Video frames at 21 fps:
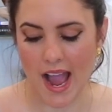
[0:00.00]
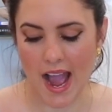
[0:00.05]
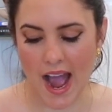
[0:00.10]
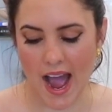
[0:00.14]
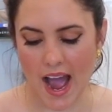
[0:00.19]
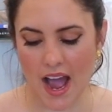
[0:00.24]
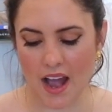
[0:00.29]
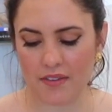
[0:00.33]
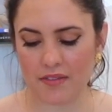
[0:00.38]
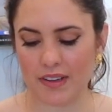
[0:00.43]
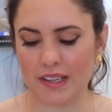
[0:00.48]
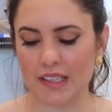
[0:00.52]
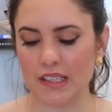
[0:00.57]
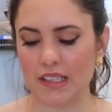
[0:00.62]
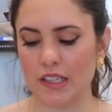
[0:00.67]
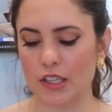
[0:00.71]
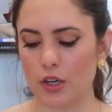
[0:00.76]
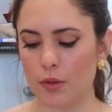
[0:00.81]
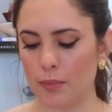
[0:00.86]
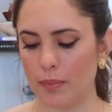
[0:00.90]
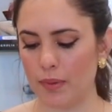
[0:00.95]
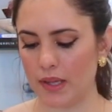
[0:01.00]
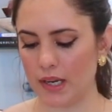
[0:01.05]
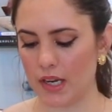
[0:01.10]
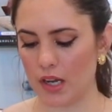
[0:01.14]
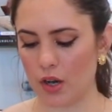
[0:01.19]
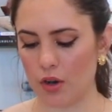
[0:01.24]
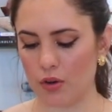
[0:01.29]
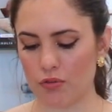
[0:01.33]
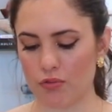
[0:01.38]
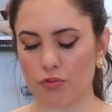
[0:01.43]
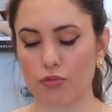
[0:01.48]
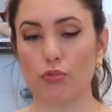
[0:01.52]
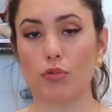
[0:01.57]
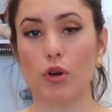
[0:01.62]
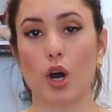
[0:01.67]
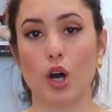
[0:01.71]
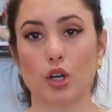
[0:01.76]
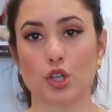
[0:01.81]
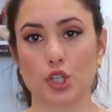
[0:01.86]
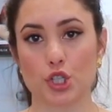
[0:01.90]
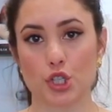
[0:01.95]
I have a little bit of
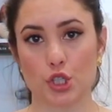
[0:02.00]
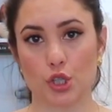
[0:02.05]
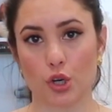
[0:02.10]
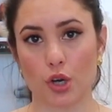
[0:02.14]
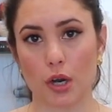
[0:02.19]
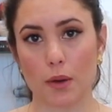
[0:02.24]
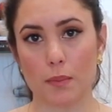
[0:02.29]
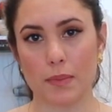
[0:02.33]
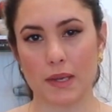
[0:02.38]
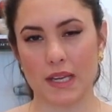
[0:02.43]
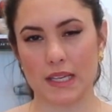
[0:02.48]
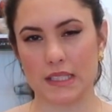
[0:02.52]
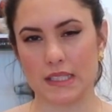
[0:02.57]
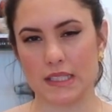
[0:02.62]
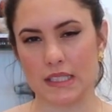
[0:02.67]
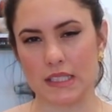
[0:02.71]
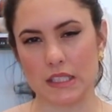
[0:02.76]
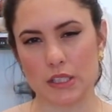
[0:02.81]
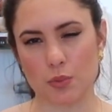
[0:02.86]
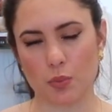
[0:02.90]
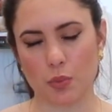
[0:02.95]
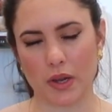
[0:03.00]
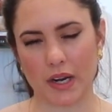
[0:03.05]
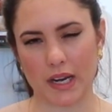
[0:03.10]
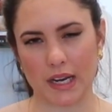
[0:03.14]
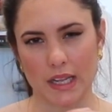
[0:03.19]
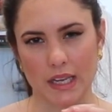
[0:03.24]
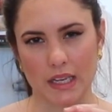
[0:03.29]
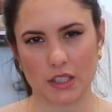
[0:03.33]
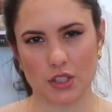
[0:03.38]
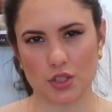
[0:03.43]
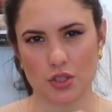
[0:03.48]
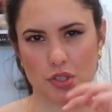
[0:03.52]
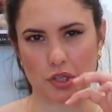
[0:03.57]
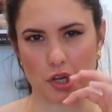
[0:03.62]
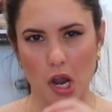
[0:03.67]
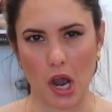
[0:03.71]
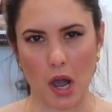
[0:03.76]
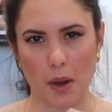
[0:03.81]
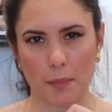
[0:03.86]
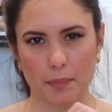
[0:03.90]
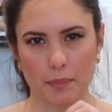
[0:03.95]
raw sugar because this is what I like to
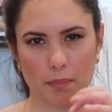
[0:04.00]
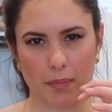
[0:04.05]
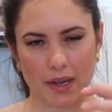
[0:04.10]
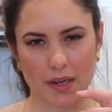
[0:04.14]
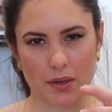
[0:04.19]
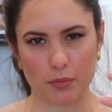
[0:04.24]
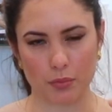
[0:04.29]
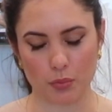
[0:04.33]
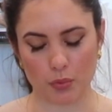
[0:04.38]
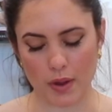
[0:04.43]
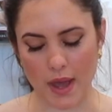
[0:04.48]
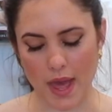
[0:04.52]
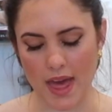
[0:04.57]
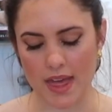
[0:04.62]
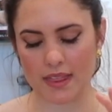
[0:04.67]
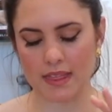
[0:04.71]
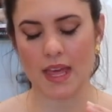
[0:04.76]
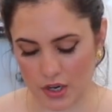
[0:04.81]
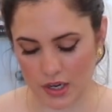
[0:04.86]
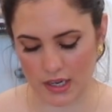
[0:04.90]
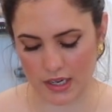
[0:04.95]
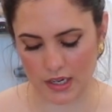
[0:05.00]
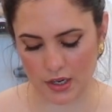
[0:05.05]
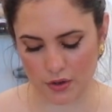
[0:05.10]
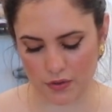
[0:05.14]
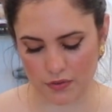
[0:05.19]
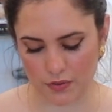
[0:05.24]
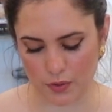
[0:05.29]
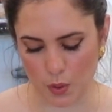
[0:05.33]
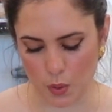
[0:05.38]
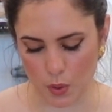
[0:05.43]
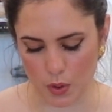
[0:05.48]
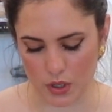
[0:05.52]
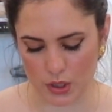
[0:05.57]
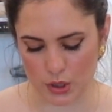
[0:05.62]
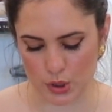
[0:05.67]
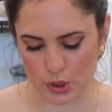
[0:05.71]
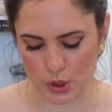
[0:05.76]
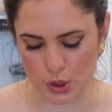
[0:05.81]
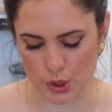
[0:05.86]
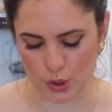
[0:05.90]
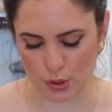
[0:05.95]
top mine with. You're gonna need, of
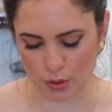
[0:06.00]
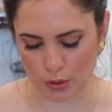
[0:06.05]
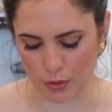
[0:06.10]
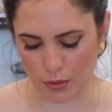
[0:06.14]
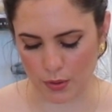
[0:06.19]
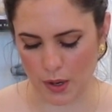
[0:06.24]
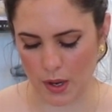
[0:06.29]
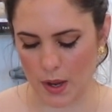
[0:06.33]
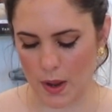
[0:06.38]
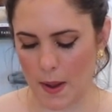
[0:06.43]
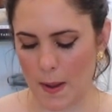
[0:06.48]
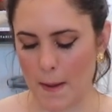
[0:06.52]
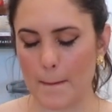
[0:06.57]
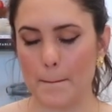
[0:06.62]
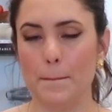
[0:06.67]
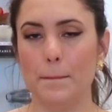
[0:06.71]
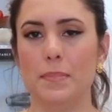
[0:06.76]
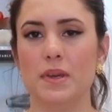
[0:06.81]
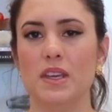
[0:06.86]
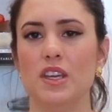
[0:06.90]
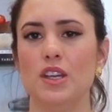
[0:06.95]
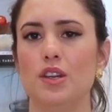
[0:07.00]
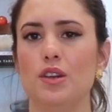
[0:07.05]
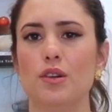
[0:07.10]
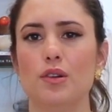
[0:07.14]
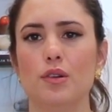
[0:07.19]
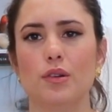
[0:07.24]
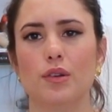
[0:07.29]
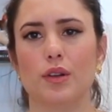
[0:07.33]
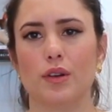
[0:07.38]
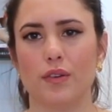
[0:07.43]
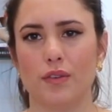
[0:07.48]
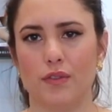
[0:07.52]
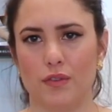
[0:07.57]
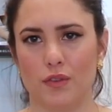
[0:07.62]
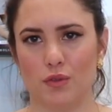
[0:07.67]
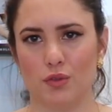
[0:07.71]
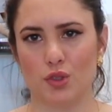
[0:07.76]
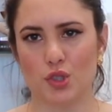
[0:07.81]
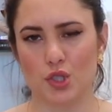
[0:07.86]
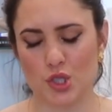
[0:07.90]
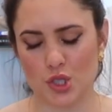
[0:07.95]
course, your
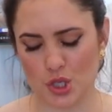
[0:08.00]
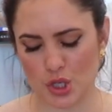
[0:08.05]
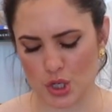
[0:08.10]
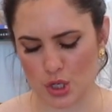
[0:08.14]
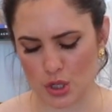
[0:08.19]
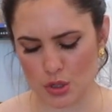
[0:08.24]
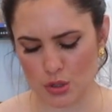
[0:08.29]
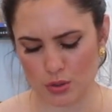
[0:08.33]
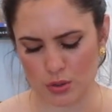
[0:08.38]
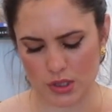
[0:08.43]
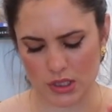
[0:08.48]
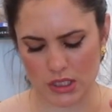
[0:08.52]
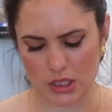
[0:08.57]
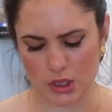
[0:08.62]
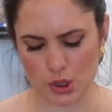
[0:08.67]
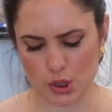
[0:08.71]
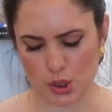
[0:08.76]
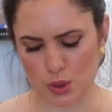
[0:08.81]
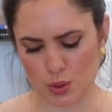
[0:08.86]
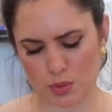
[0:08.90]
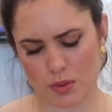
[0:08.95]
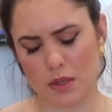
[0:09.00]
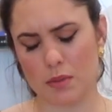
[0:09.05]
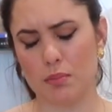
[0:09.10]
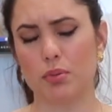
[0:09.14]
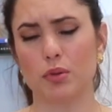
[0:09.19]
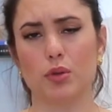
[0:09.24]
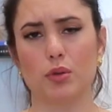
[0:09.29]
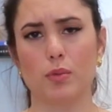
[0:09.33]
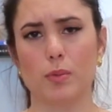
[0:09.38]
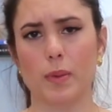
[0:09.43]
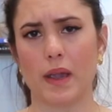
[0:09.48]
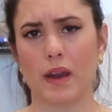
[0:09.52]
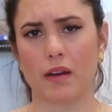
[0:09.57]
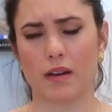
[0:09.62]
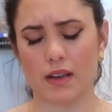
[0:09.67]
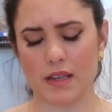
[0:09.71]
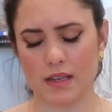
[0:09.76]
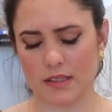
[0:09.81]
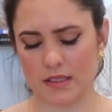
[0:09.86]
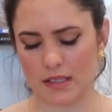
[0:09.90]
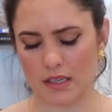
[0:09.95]
beautiful, juicy, sweet
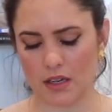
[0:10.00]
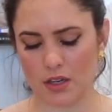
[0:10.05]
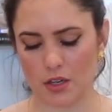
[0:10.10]
blueberries.